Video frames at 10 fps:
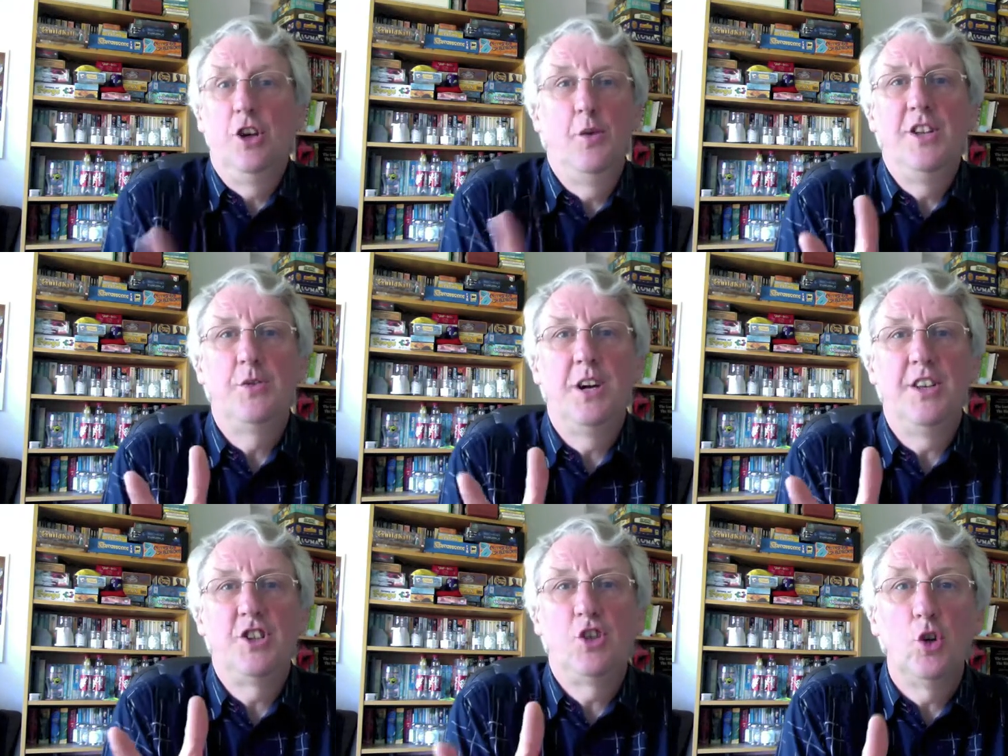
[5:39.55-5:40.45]
you into a
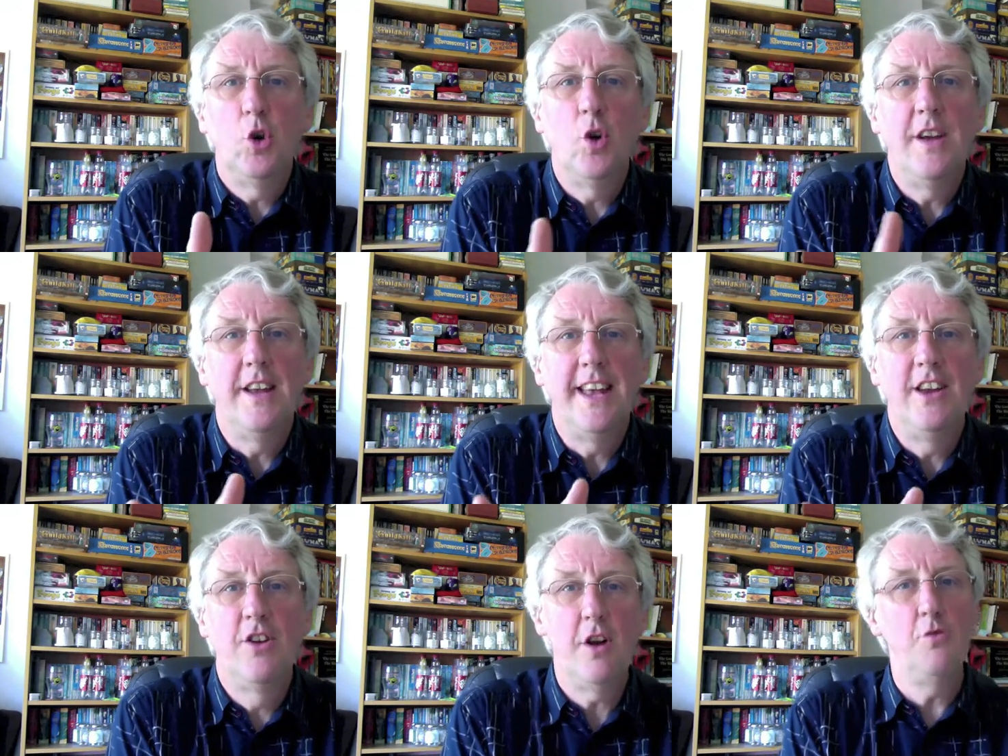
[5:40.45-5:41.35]
story and
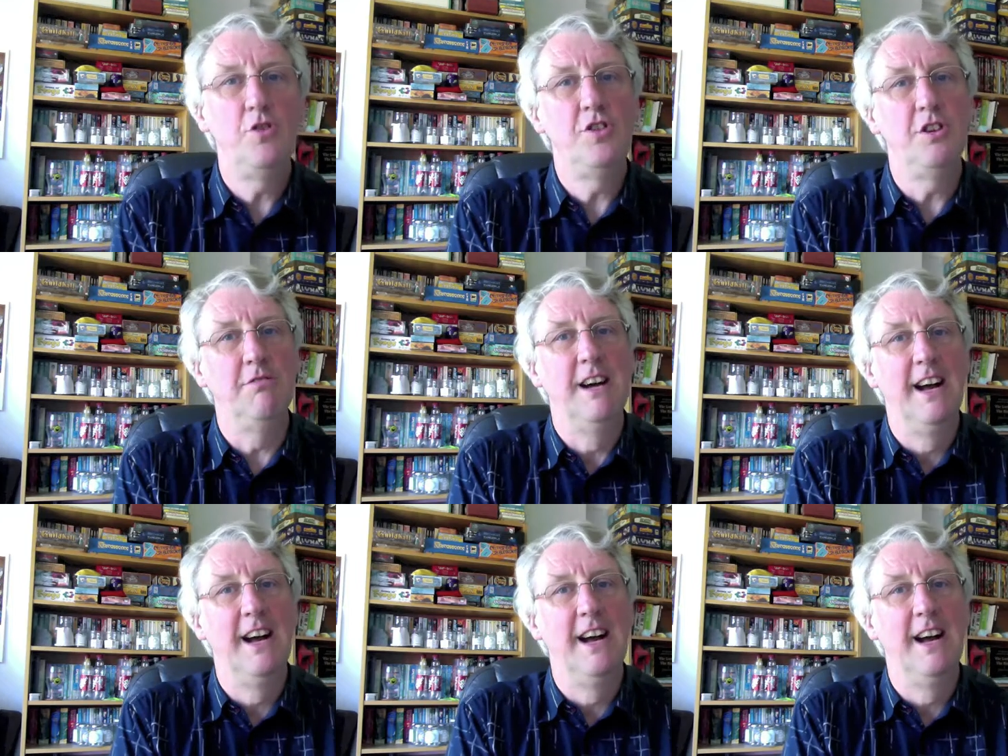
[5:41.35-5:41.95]
engross you.